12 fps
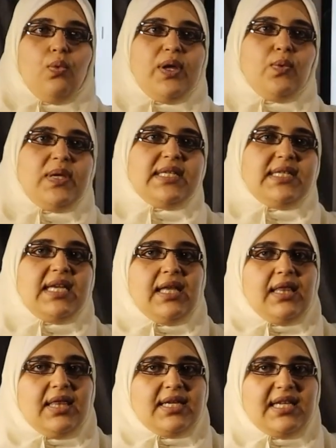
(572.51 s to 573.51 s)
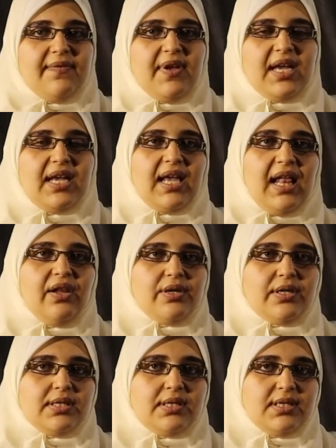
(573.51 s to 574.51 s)
When we see the 7
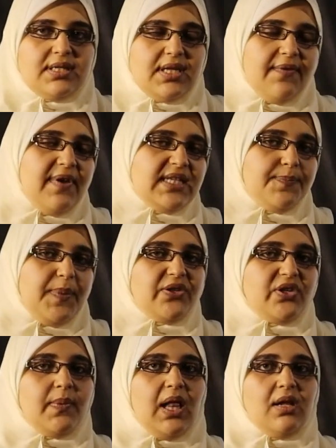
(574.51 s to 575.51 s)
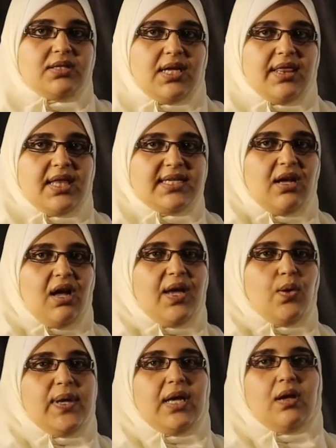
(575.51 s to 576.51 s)
colors, 7 spectrum colors in the sky,
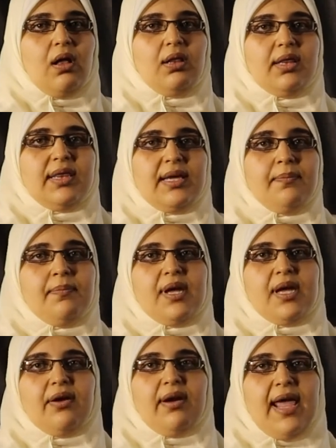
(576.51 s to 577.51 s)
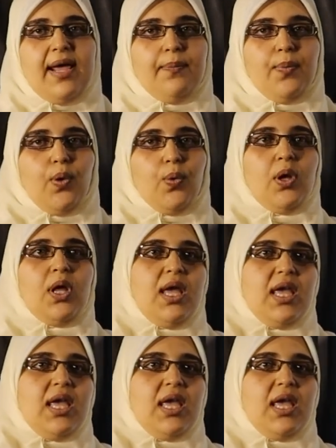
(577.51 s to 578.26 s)
we call them rainbow.